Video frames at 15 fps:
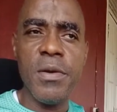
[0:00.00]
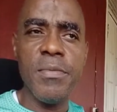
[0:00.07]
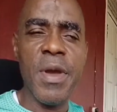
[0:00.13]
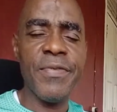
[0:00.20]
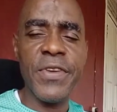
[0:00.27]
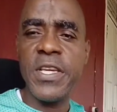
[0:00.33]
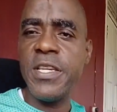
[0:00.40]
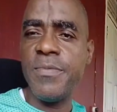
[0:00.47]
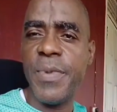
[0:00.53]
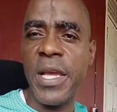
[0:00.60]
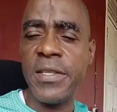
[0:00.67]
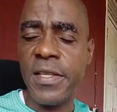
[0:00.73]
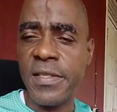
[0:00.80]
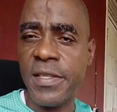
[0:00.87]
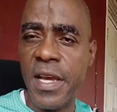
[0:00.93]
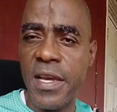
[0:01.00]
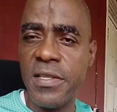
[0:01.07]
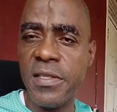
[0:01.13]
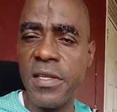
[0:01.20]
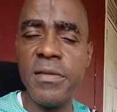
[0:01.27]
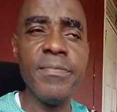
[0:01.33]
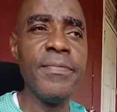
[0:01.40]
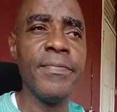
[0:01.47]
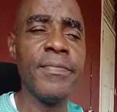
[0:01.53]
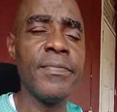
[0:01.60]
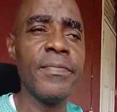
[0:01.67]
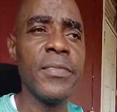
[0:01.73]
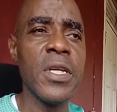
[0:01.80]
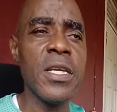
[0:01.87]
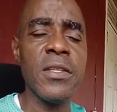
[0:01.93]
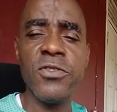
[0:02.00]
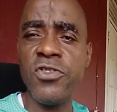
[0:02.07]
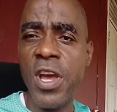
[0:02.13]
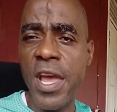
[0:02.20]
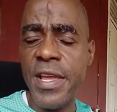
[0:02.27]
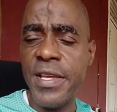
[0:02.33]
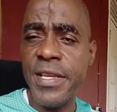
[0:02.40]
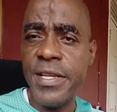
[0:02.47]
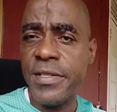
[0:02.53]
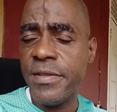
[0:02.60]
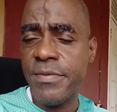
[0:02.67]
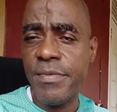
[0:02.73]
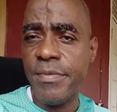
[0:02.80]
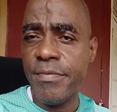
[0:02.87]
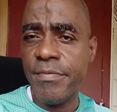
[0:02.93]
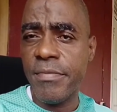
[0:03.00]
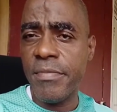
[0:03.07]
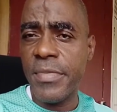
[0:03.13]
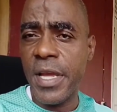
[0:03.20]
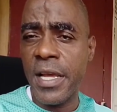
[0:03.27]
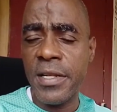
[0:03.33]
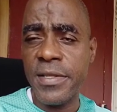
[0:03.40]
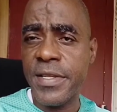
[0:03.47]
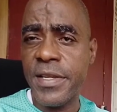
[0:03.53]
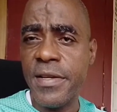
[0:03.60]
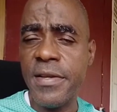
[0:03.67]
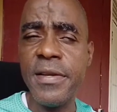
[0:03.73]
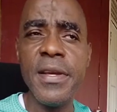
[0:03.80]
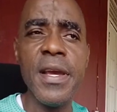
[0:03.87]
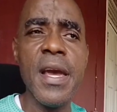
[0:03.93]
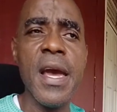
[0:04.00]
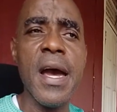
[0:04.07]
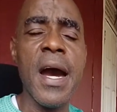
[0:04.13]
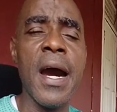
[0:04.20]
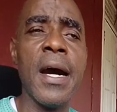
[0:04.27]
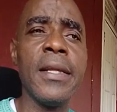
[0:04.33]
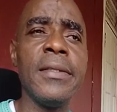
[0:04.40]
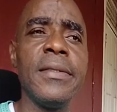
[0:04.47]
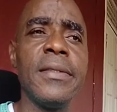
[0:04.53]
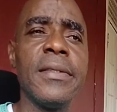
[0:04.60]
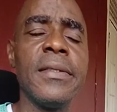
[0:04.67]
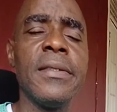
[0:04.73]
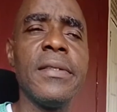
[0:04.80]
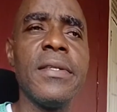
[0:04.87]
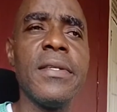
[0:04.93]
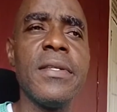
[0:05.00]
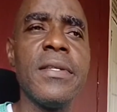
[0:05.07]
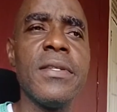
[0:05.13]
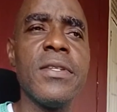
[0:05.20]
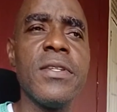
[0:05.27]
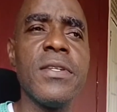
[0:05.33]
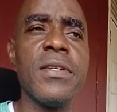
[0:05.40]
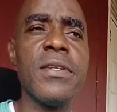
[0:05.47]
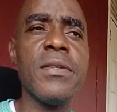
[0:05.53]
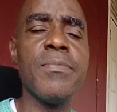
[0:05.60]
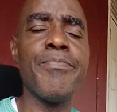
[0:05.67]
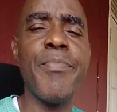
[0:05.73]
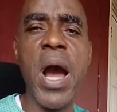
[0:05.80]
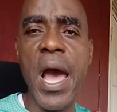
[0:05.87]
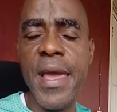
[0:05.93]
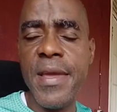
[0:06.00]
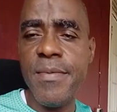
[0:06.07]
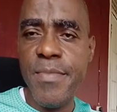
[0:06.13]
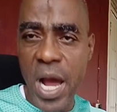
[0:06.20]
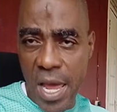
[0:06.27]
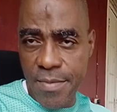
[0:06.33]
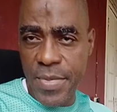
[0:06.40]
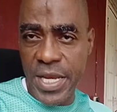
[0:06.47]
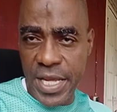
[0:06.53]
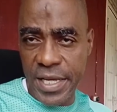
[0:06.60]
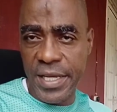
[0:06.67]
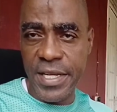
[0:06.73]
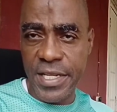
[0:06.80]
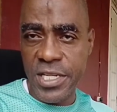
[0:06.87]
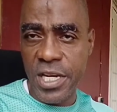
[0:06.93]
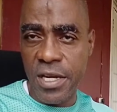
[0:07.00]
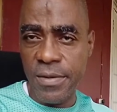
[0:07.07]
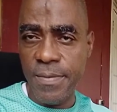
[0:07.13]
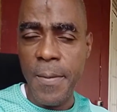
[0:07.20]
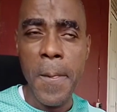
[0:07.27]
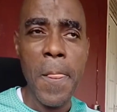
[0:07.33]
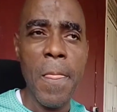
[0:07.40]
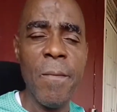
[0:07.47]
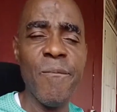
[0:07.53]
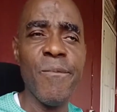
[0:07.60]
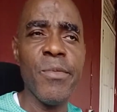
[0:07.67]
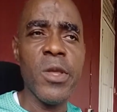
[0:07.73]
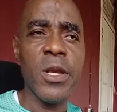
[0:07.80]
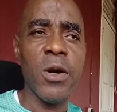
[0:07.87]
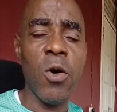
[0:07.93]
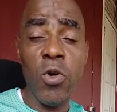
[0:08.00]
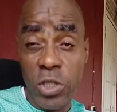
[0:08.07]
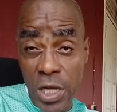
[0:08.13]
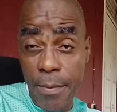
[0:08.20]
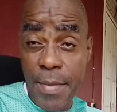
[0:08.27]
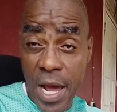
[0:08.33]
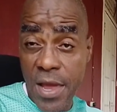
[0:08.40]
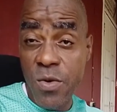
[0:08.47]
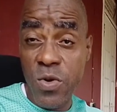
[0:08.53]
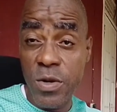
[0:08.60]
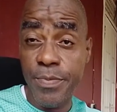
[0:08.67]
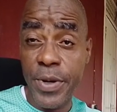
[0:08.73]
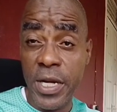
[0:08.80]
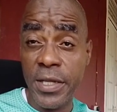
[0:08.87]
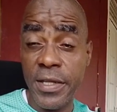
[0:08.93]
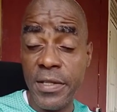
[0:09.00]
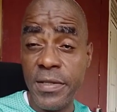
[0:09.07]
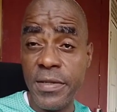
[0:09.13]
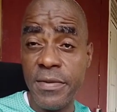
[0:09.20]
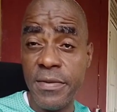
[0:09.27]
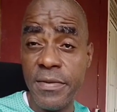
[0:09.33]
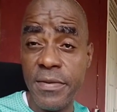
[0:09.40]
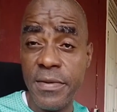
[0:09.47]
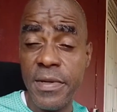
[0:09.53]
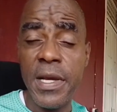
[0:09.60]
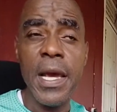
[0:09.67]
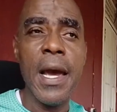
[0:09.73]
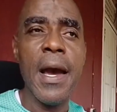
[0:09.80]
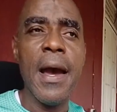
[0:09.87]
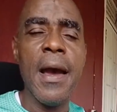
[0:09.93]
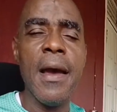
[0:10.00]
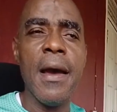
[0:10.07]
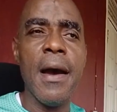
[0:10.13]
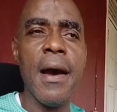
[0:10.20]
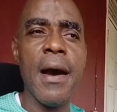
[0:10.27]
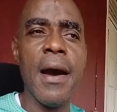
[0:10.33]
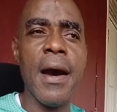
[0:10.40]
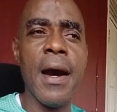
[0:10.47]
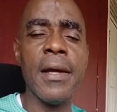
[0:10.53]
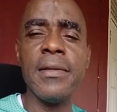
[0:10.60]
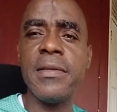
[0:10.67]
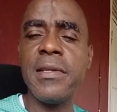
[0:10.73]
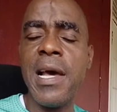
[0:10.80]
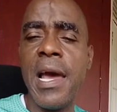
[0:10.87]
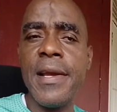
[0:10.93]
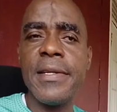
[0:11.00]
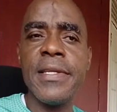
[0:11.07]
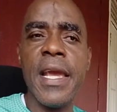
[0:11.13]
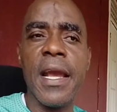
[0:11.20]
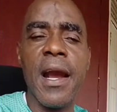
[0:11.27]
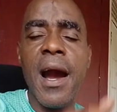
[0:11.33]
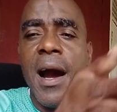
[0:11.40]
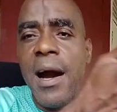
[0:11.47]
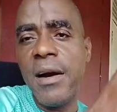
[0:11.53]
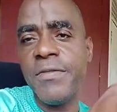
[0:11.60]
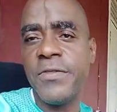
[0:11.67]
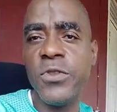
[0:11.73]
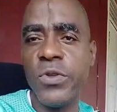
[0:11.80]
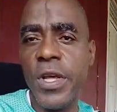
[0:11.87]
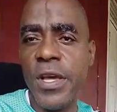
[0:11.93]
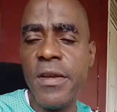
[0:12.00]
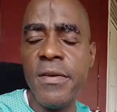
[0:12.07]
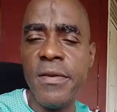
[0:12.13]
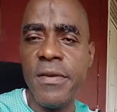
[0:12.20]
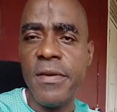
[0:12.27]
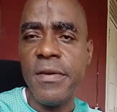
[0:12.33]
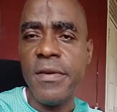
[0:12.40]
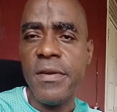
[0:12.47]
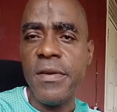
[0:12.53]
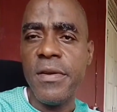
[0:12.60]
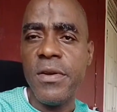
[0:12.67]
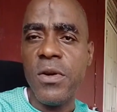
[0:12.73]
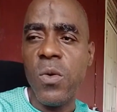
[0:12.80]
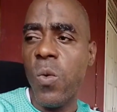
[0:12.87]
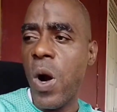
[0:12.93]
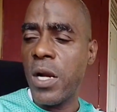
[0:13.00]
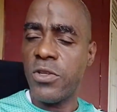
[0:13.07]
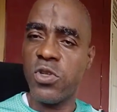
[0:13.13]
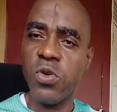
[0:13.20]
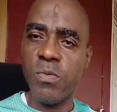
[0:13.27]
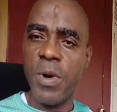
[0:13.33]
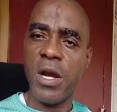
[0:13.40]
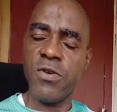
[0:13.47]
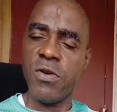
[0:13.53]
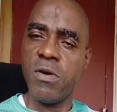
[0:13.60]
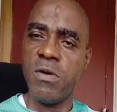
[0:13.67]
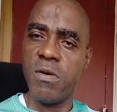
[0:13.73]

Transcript: I have to keep exercising, try eat healthy, and buy my medication out of my own pocket, and like take half today, one tomorrow.